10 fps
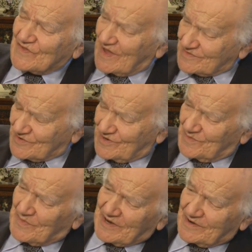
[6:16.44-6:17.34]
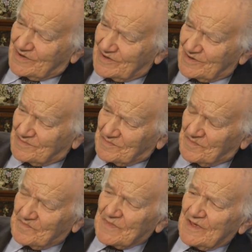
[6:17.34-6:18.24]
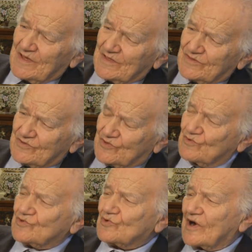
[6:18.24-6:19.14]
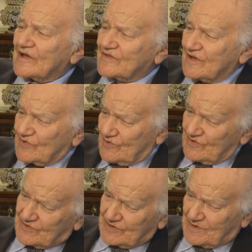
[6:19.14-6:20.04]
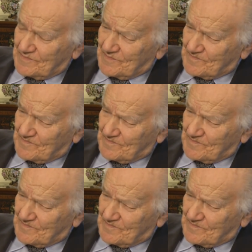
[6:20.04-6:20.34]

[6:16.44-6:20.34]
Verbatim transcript: Central America, to do thoracic surgery.